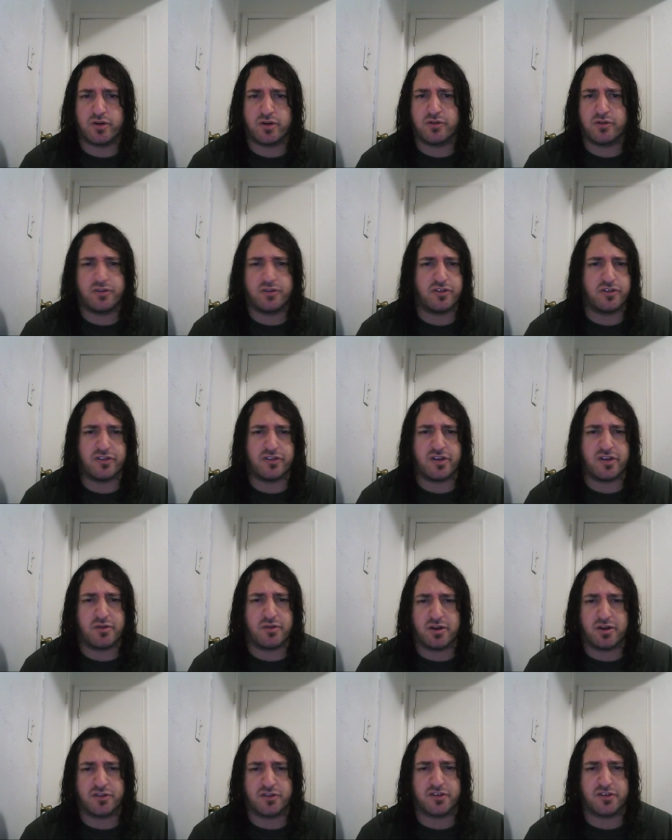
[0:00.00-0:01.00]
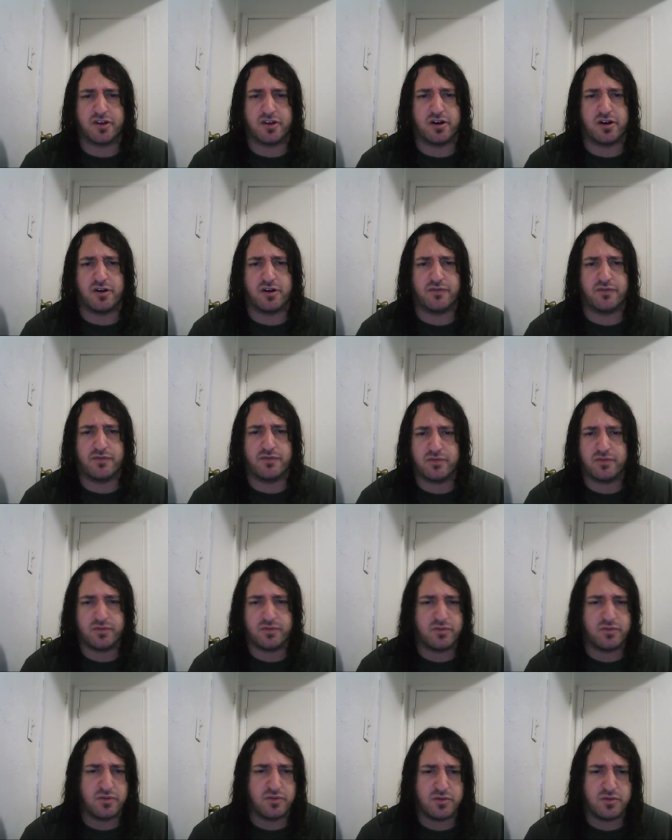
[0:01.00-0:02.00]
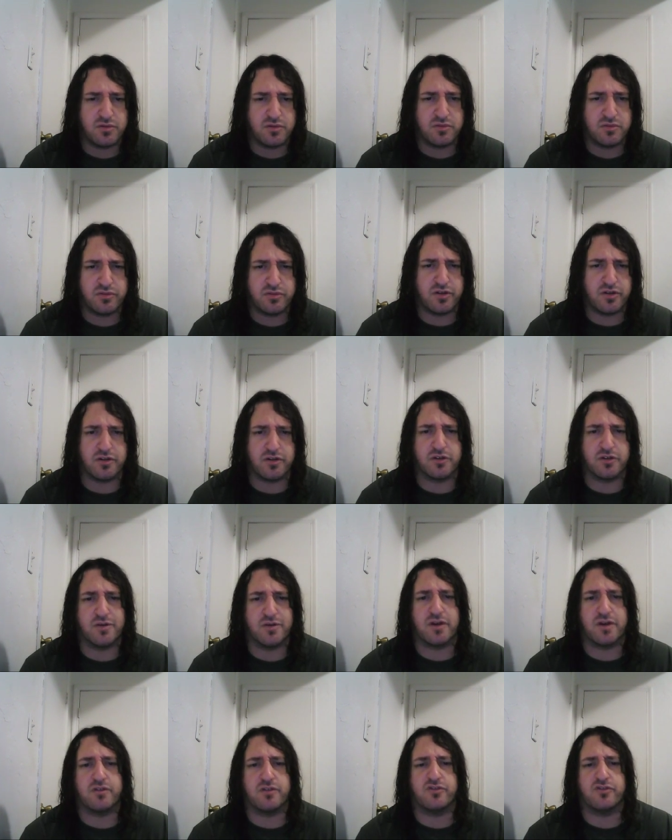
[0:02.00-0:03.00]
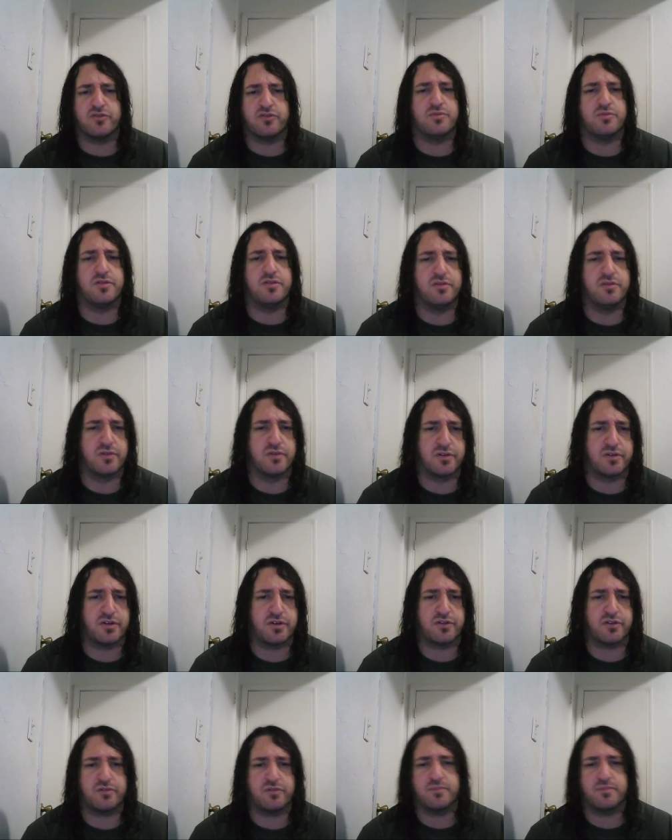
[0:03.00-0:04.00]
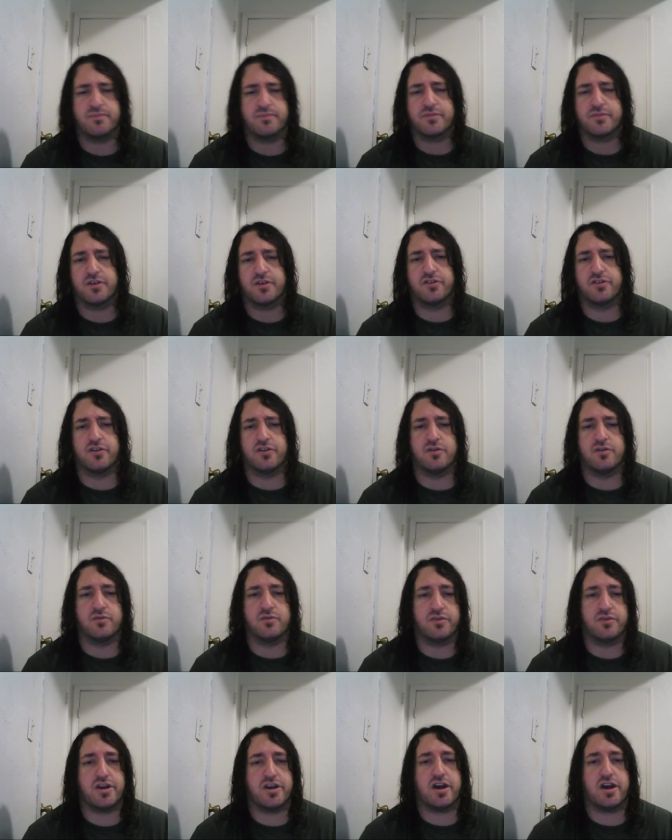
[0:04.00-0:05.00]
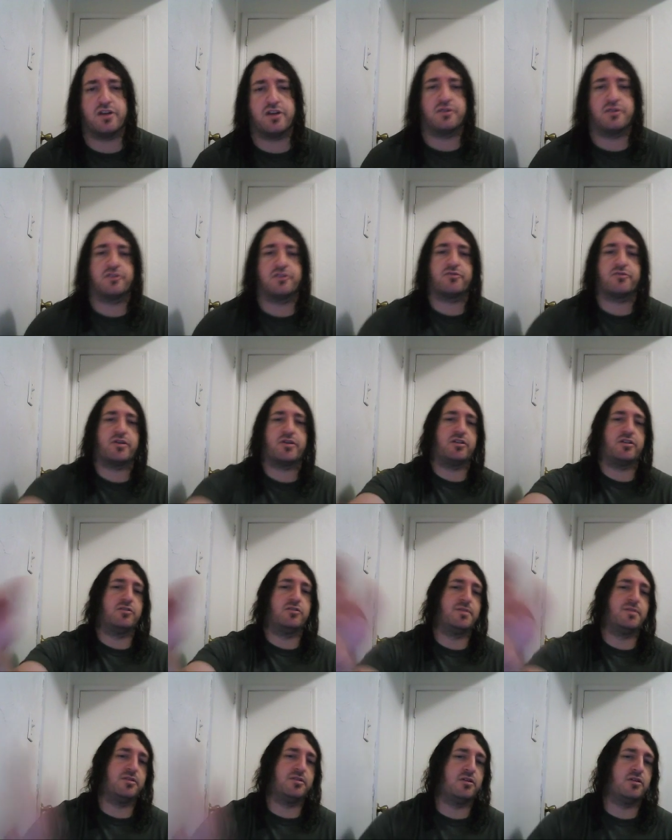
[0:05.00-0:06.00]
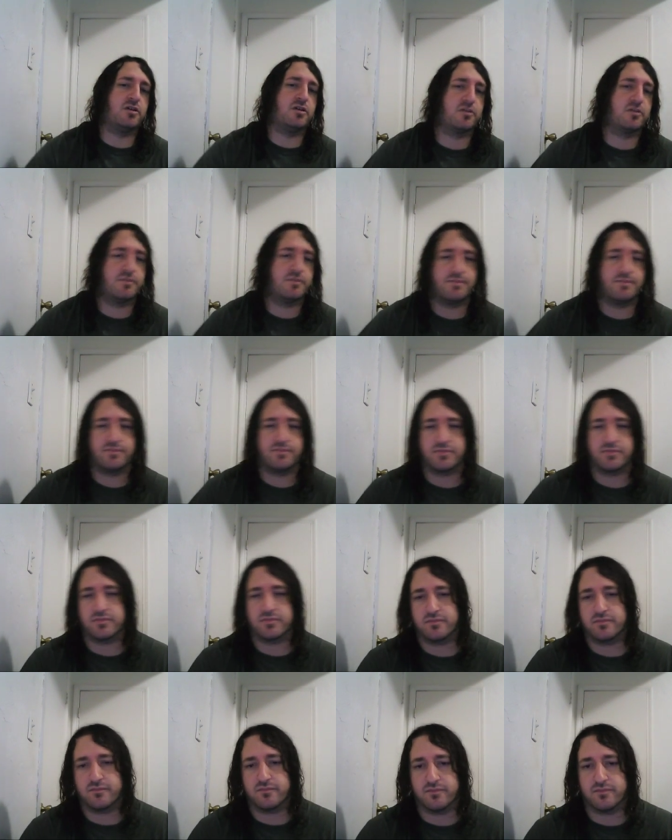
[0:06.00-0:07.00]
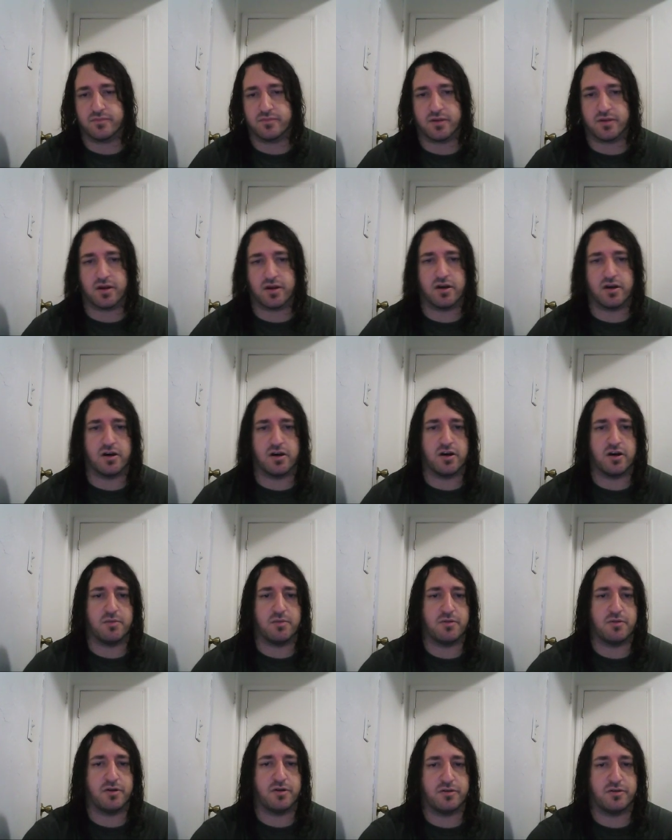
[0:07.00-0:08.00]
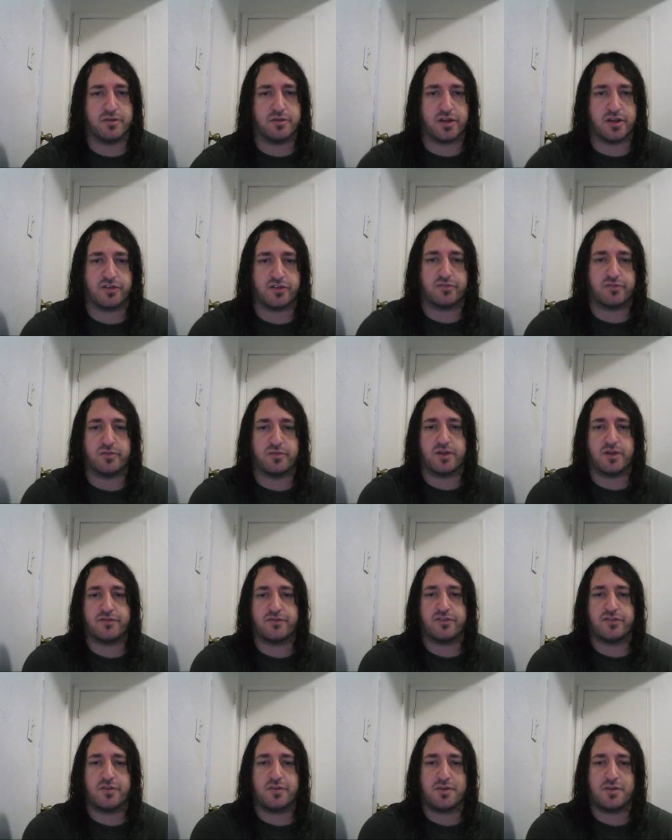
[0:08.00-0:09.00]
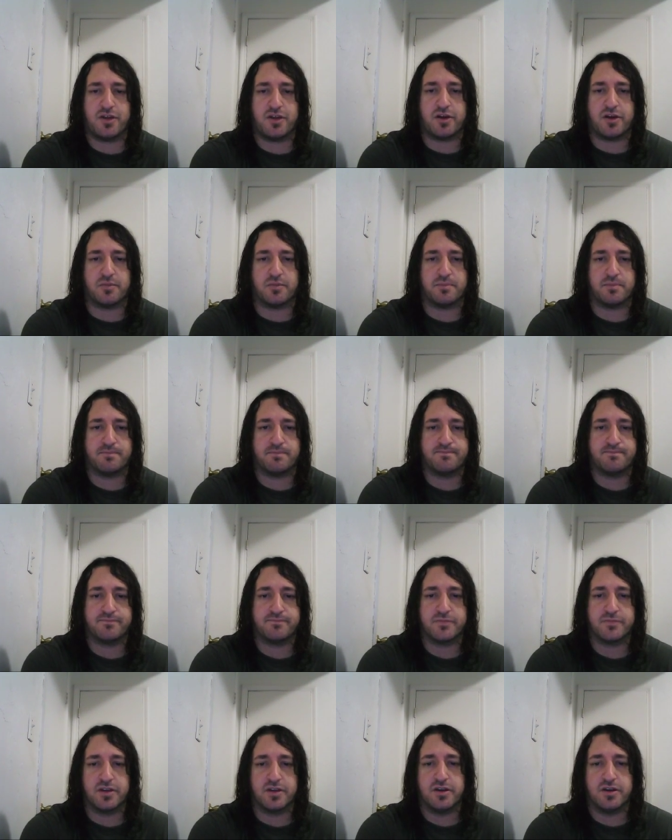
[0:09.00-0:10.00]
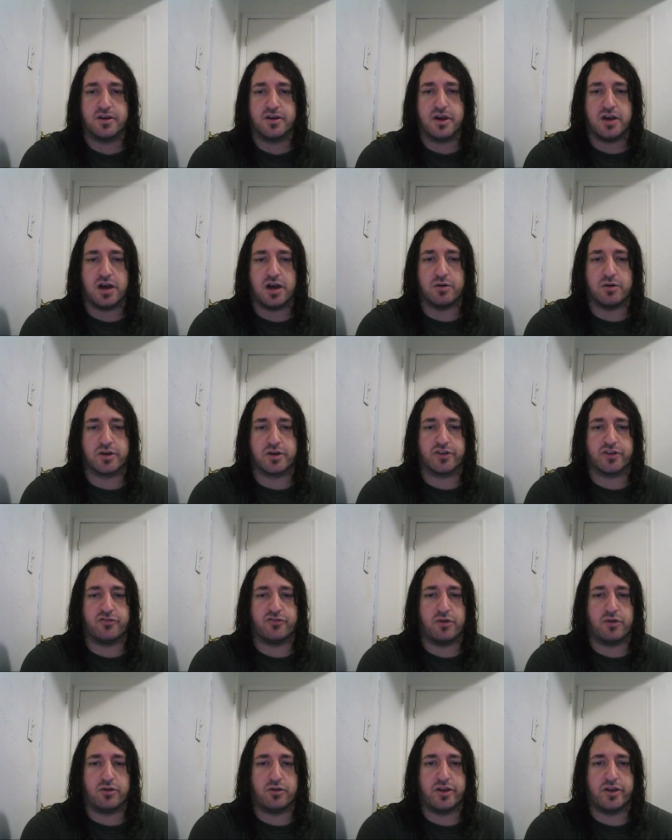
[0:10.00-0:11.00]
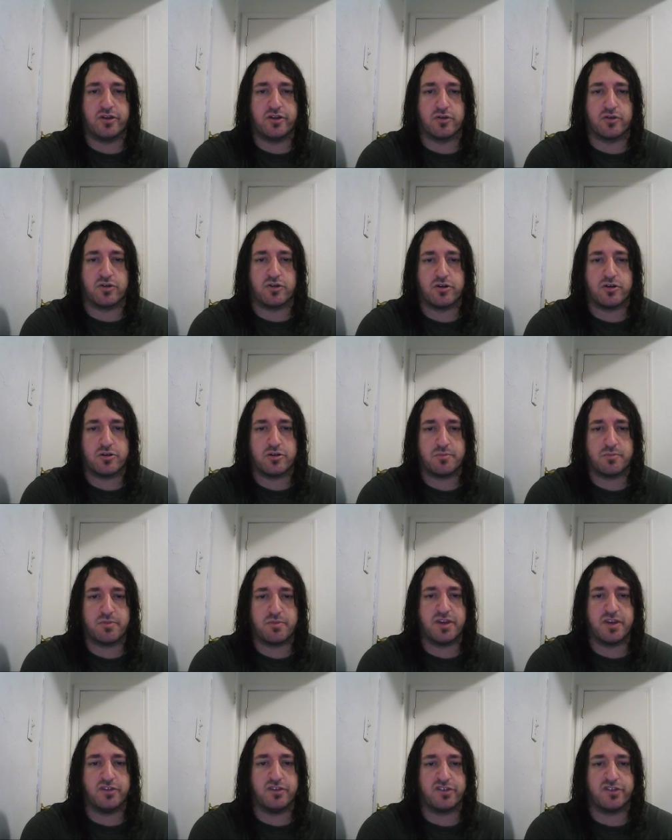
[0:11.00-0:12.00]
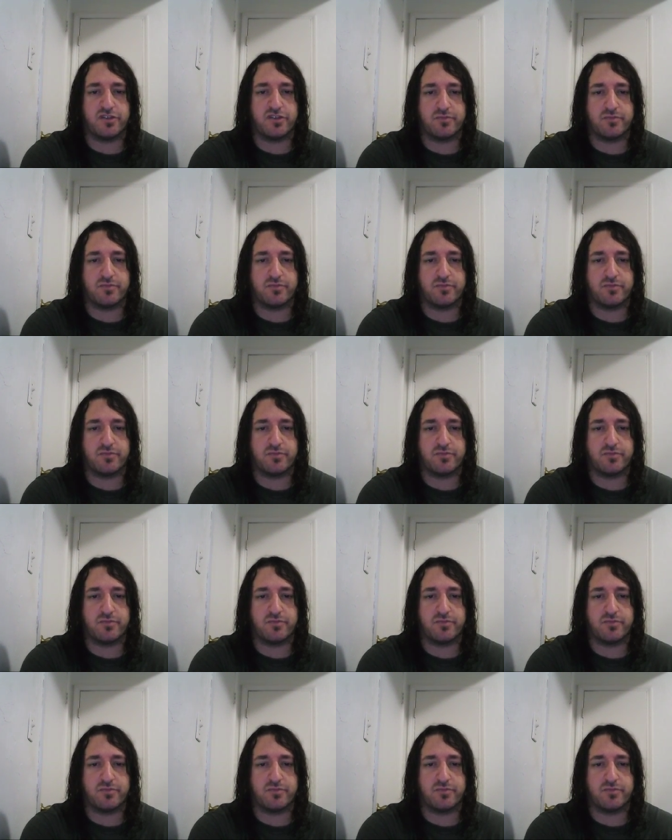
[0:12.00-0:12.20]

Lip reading: does anyone else get off telling you how you should be doing things? So yeah, I know this ran a little bit long, but that's what I have to say about that. I will catch you all later. Peace.